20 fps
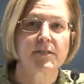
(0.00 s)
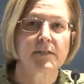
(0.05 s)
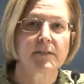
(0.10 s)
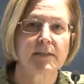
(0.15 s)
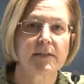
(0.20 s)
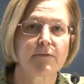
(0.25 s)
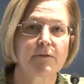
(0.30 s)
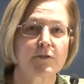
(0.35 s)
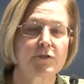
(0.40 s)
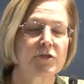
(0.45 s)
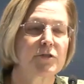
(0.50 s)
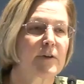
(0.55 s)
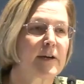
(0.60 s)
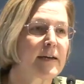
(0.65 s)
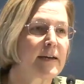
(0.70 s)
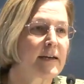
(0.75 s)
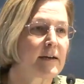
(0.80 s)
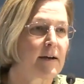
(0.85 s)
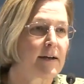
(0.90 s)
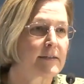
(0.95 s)
deliver
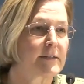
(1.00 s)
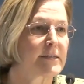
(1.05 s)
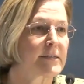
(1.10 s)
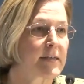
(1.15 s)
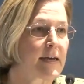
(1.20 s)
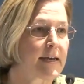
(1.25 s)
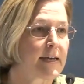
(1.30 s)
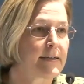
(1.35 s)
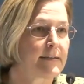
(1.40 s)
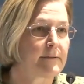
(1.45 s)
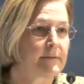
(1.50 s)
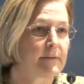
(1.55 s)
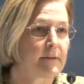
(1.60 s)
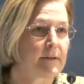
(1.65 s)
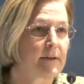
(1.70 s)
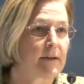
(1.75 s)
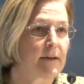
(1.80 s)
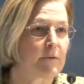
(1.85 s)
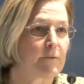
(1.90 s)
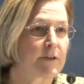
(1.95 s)
training on site
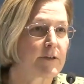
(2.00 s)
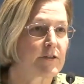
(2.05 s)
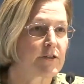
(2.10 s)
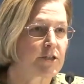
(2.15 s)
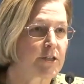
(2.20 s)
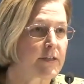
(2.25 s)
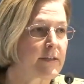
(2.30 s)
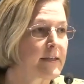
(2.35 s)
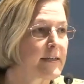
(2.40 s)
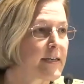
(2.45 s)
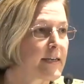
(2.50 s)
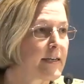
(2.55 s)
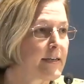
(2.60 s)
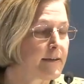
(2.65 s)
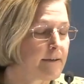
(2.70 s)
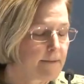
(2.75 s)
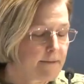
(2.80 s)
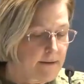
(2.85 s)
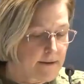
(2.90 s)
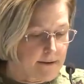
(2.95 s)
uh, with
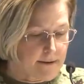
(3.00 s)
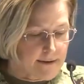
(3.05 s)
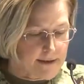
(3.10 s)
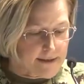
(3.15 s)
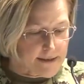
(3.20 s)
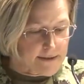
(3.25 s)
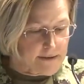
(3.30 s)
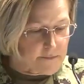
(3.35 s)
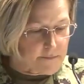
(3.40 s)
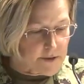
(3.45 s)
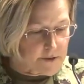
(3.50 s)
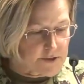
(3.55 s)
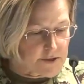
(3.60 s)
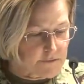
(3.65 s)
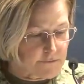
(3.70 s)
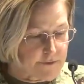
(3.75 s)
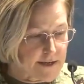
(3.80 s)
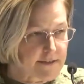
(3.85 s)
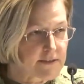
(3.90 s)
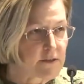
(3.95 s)
agility uh, and in the most
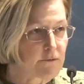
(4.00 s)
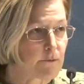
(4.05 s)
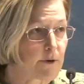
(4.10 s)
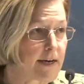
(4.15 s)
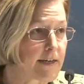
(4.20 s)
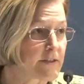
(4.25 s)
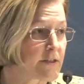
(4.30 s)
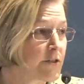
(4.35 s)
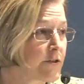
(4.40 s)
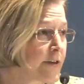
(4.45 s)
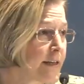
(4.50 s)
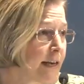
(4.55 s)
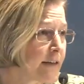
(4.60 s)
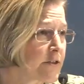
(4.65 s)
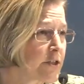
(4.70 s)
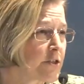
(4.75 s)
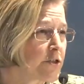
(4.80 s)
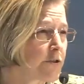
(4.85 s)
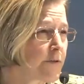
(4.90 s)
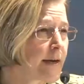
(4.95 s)
effective way. So you can
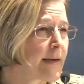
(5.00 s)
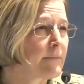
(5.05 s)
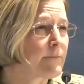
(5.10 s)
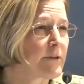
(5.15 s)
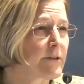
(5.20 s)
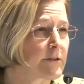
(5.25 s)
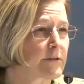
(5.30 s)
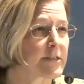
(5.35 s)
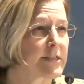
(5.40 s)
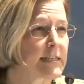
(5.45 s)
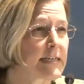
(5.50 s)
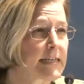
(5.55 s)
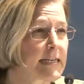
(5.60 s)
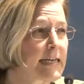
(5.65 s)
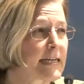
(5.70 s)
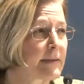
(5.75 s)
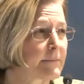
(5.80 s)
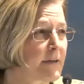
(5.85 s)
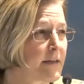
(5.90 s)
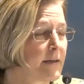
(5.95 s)
actually train with your
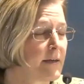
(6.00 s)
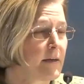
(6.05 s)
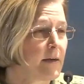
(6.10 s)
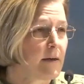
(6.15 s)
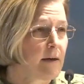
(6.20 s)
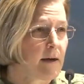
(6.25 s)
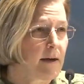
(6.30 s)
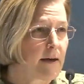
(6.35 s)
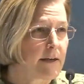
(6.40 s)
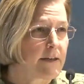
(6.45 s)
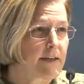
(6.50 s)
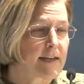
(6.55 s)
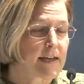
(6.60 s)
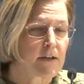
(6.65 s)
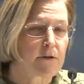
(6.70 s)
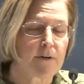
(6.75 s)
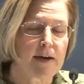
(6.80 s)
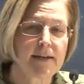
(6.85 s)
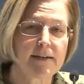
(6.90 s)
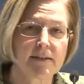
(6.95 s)
team. Uh, you get
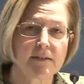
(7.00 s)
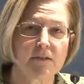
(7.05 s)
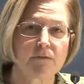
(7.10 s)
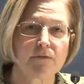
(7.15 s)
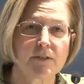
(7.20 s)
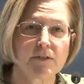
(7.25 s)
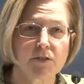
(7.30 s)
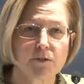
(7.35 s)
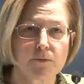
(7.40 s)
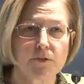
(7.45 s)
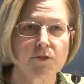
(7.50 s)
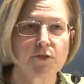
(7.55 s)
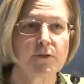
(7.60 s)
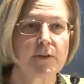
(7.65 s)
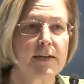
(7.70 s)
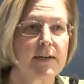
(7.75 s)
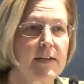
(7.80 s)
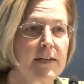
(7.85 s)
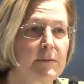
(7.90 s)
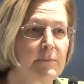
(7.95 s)
great individual
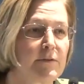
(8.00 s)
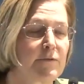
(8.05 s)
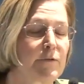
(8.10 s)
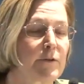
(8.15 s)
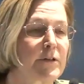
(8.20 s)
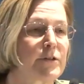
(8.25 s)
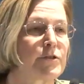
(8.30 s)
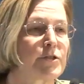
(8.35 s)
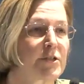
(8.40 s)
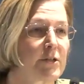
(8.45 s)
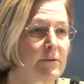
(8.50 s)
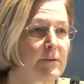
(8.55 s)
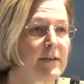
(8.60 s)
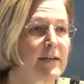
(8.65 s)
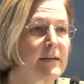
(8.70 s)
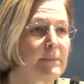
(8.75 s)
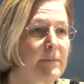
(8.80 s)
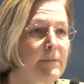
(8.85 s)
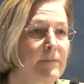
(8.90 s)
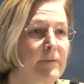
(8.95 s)
training before you show
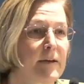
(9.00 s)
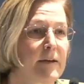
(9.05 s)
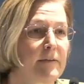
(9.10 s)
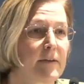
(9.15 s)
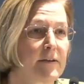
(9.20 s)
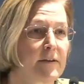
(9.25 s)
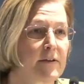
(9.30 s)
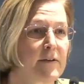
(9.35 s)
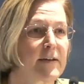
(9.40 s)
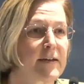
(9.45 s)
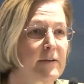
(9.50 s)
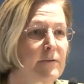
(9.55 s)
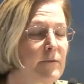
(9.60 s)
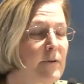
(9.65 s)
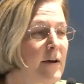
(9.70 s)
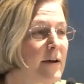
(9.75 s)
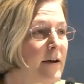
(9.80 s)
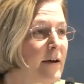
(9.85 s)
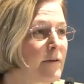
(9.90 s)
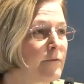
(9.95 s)
up, and then you get
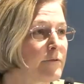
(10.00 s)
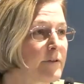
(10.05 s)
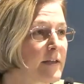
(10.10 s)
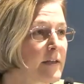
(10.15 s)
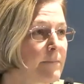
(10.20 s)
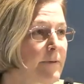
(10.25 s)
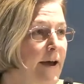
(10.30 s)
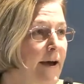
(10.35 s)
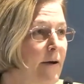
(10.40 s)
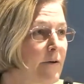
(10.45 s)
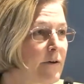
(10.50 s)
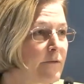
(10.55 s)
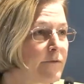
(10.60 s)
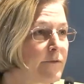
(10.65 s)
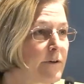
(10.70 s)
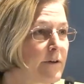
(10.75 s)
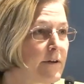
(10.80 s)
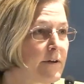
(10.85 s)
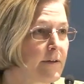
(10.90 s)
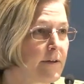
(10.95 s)
uh, really
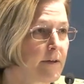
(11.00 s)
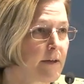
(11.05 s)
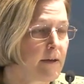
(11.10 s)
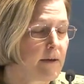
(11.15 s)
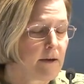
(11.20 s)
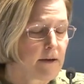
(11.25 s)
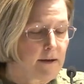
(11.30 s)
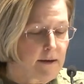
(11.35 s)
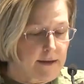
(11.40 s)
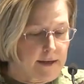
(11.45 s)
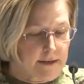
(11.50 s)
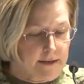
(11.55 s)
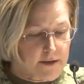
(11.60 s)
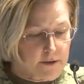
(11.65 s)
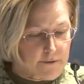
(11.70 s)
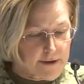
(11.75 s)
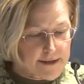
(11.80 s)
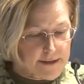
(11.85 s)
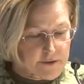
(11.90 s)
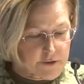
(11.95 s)
powerful uh,
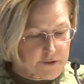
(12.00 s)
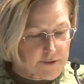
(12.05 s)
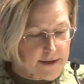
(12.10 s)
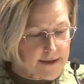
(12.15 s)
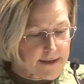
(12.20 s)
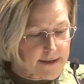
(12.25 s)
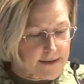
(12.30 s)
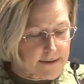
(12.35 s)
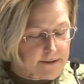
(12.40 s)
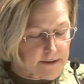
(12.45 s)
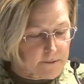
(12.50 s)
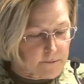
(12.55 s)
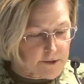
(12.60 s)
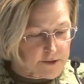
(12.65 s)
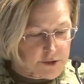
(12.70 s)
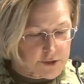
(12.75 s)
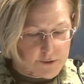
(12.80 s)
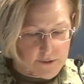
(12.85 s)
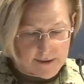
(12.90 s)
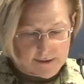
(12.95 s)
integrated training
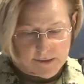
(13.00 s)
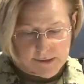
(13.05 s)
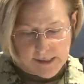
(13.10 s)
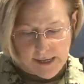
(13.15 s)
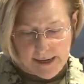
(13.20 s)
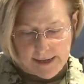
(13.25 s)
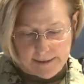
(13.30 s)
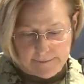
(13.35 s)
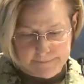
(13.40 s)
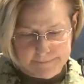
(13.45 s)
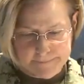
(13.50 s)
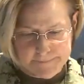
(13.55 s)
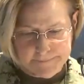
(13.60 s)
once you're on site.